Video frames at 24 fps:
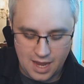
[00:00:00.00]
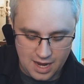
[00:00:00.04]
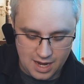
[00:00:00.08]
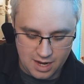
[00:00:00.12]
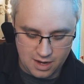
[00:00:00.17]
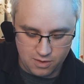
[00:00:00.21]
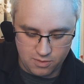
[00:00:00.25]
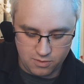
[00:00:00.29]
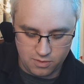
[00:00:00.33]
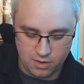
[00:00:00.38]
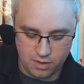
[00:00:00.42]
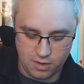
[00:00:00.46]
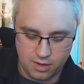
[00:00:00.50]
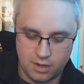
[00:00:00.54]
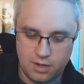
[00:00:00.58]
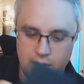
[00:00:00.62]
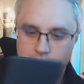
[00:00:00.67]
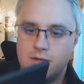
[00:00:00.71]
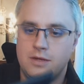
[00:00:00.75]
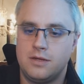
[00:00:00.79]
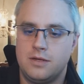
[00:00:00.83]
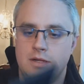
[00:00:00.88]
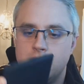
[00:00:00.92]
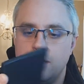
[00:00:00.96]
our
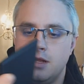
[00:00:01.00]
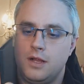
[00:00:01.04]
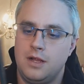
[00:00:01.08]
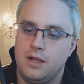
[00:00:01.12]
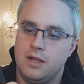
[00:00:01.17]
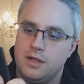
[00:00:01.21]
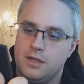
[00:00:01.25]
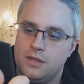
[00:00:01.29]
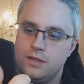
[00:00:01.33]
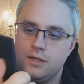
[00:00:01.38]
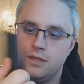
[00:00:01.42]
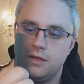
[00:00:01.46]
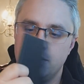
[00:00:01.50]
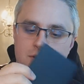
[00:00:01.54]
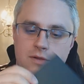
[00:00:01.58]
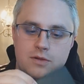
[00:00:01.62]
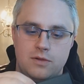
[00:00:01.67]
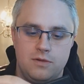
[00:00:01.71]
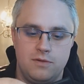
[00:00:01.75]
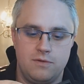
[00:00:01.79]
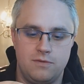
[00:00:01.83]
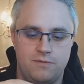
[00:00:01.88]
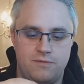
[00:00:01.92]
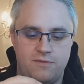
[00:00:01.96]

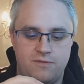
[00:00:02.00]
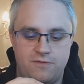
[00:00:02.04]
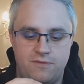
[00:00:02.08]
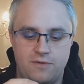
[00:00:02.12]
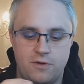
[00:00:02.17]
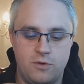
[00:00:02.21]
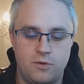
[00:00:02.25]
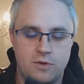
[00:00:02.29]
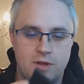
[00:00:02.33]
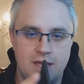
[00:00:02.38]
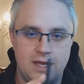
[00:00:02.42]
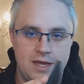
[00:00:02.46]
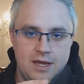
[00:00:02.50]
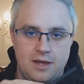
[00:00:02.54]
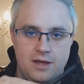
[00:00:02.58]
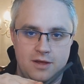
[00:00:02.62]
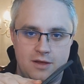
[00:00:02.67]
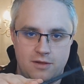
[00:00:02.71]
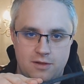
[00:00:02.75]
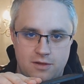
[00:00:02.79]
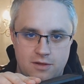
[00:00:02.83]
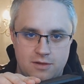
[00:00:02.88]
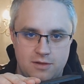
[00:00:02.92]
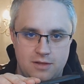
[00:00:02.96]
little
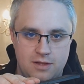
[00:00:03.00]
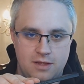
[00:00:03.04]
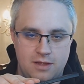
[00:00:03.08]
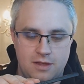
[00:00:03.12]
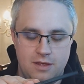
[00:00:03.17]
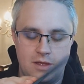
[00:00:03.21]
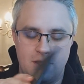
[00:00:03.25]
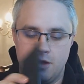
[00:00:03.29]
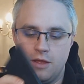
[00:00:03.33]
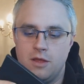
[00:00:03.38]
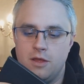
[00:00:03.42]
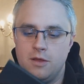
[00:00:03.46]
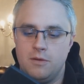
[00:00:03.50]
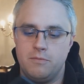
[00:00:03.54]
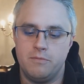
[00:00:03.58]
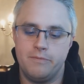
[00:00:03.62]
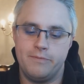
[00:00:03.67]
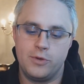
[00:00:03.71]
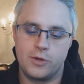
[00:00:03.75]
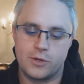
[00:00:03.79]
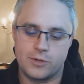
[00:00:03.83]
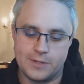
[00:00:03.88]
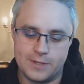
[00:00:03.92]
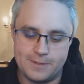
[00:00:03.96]
Focal
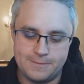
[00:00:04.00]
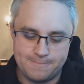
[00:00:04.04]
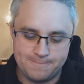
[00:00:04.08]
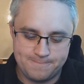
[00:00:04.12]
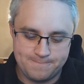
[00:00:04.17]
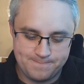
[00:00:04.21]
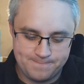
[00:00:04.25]
booklet.